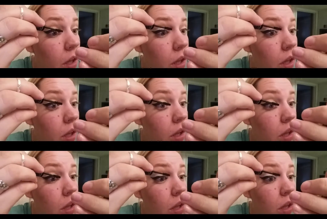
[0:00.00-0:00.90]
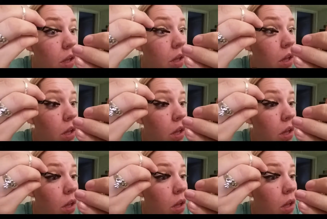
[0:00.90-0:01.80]

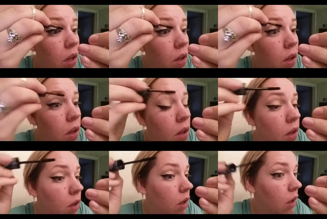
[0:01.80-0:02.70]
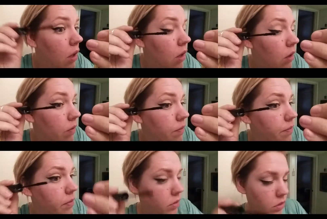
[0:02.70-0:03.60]

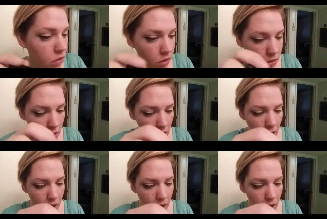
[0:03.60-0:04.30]
(silence)